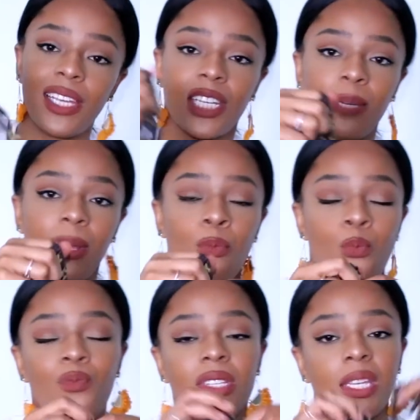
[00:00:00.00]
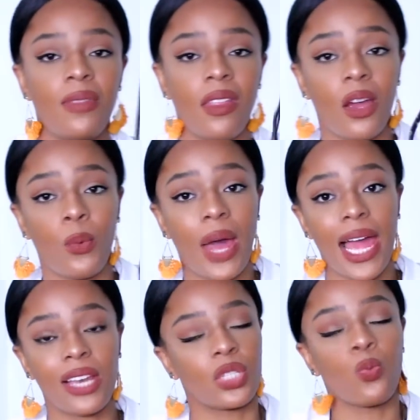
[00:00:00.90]
It's going to be something that I
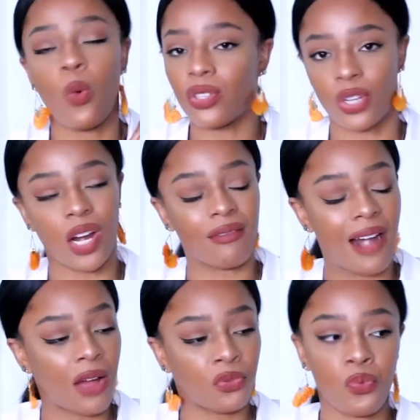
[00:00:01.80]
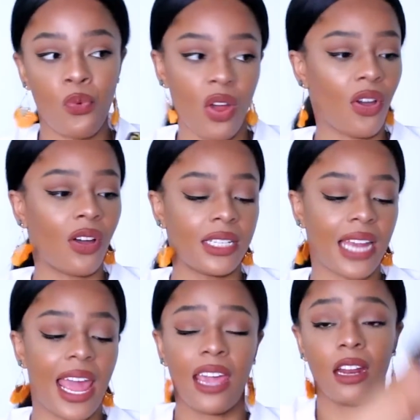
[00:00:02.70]
wear just one time round for one
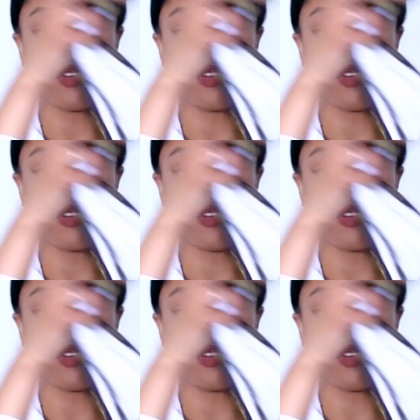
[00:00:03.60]
holiday, and